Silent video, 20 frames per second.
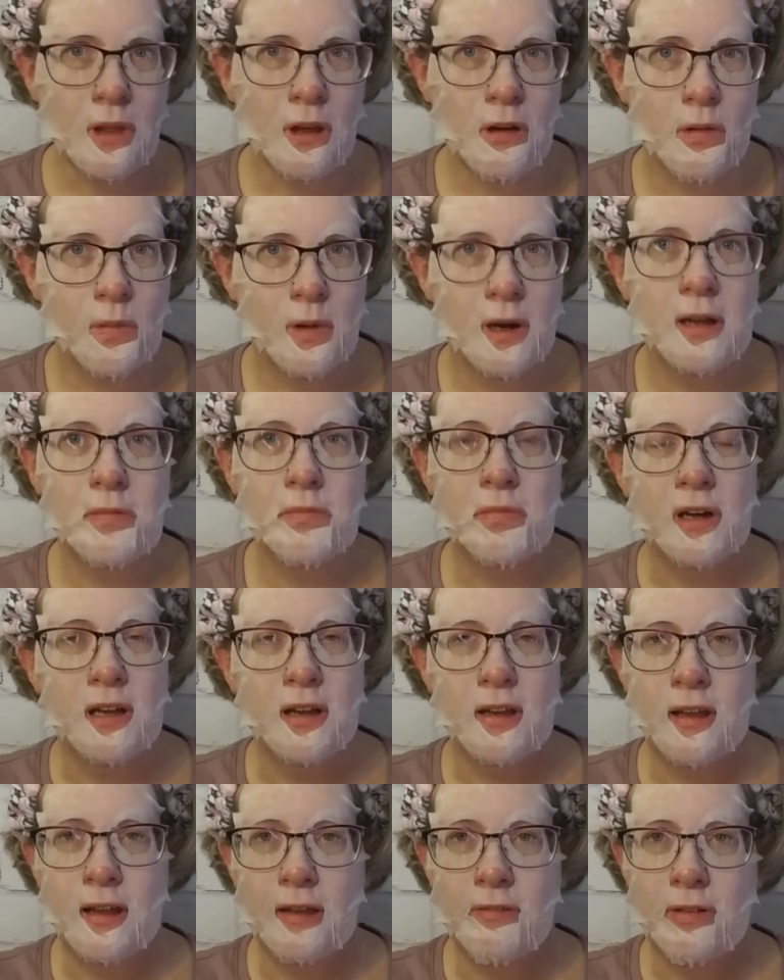or when,
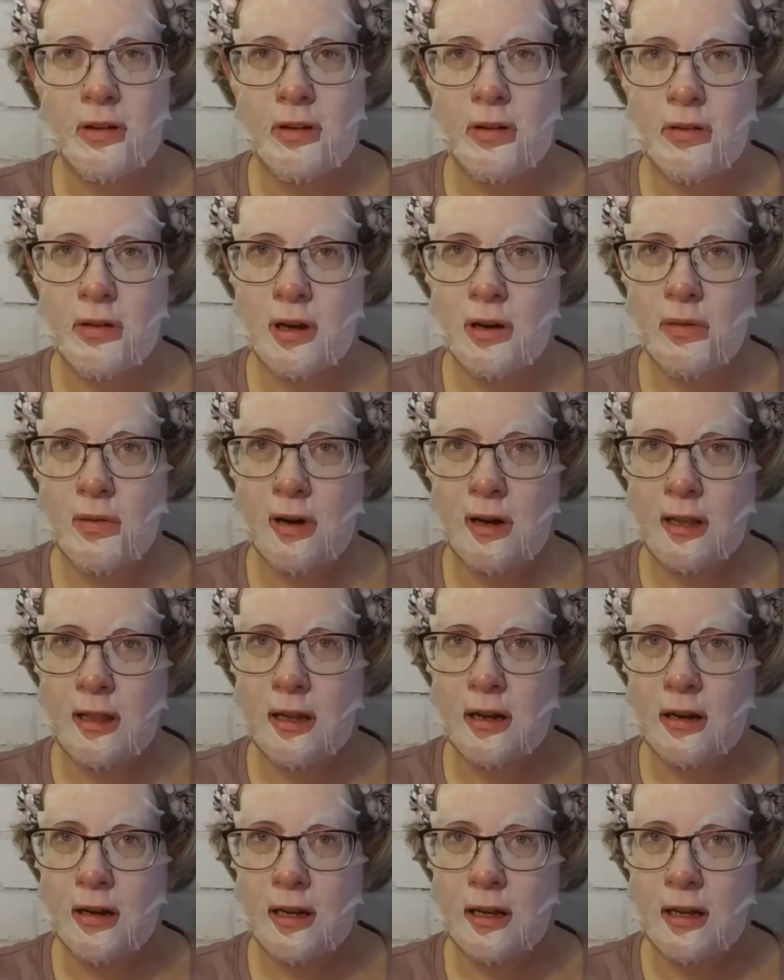but if you go on
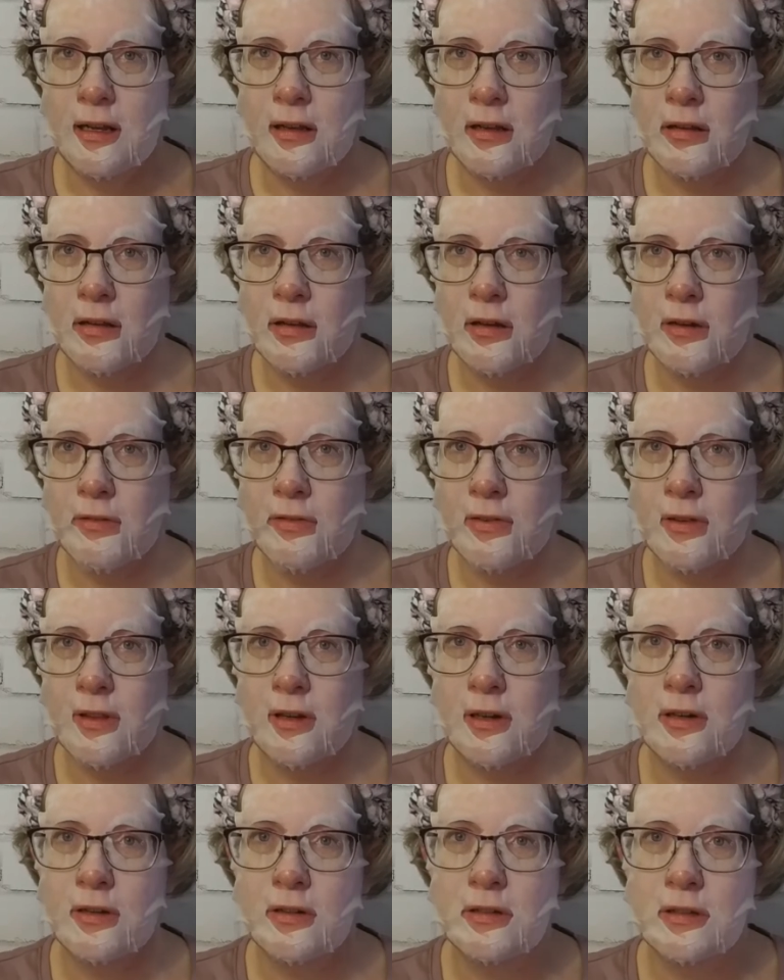there and look for
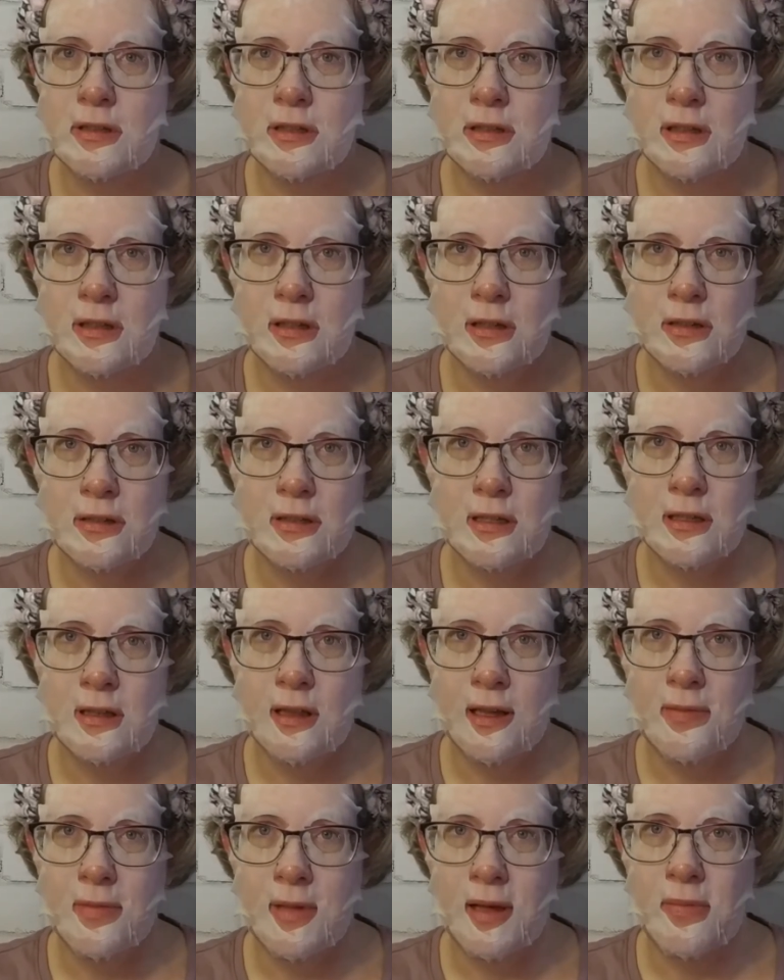those, uh,
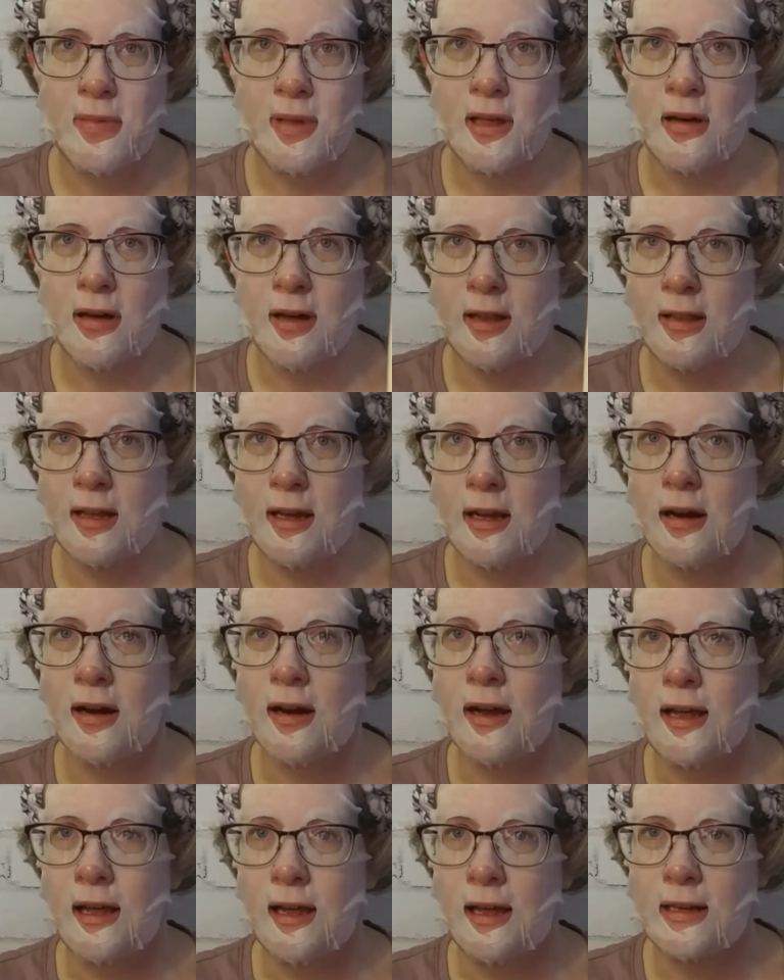they may be on
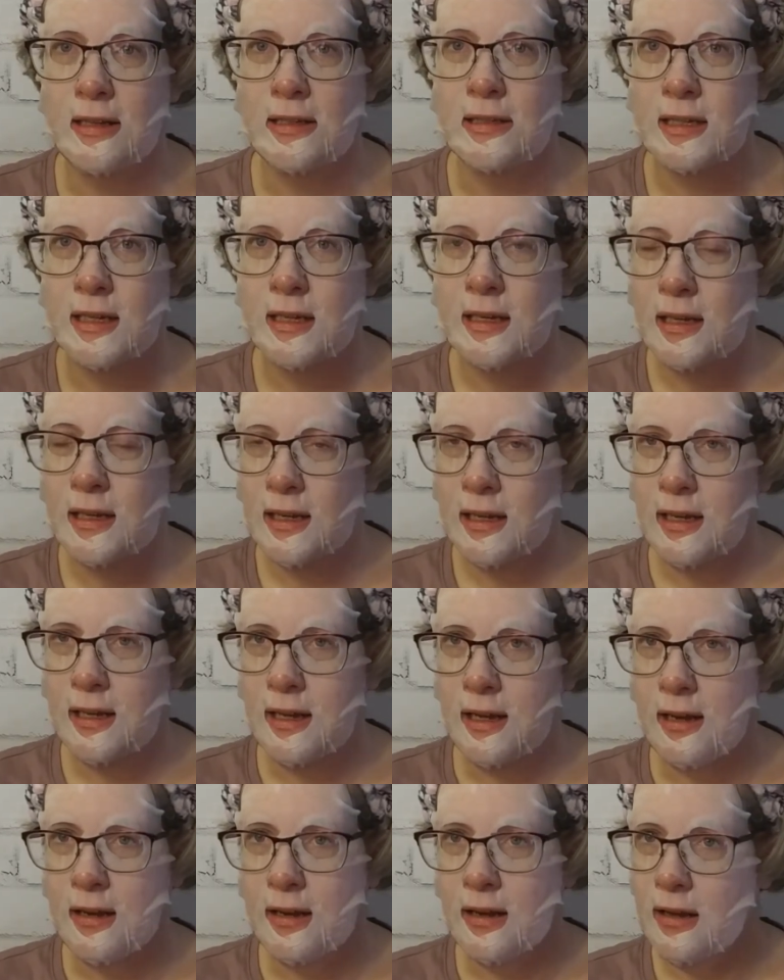there, and
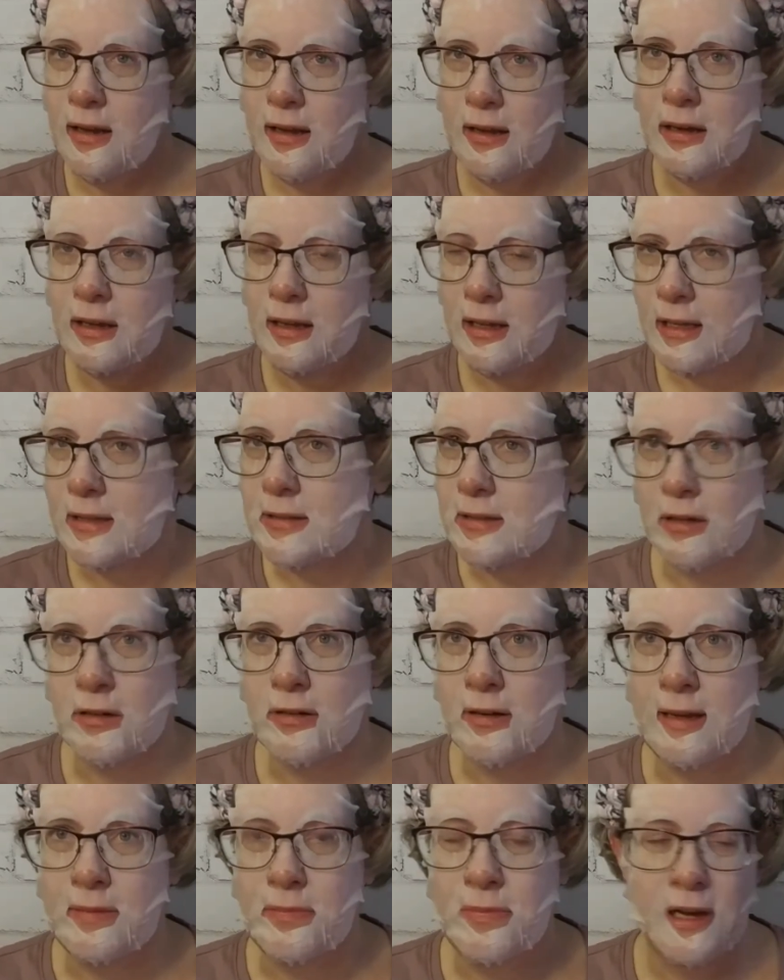and it is a
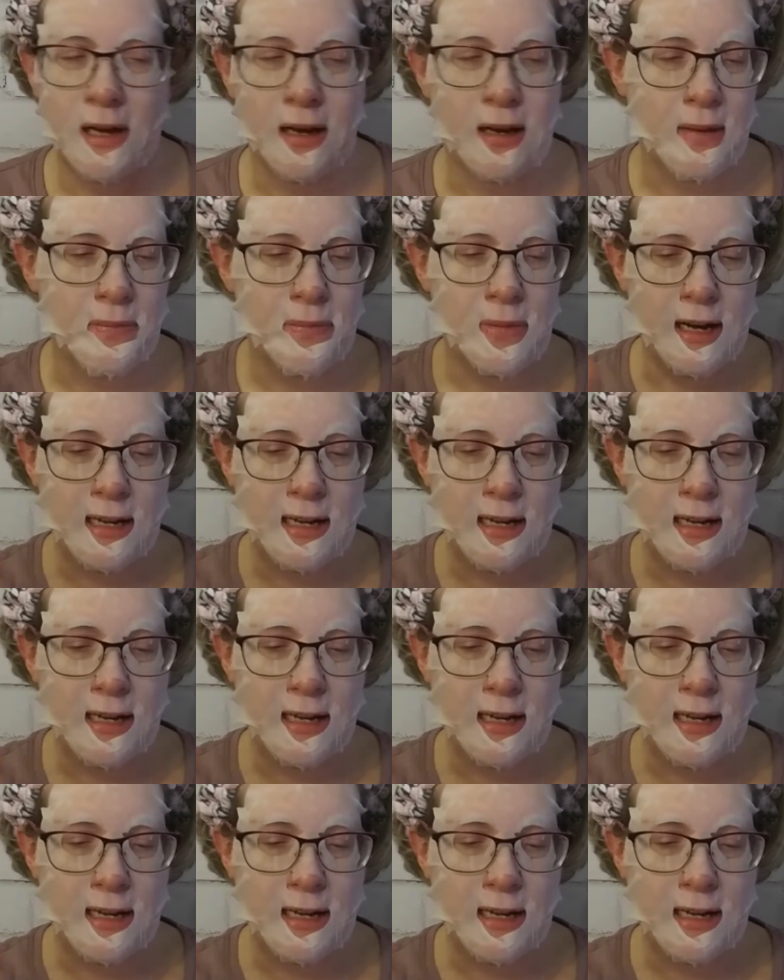great pickup.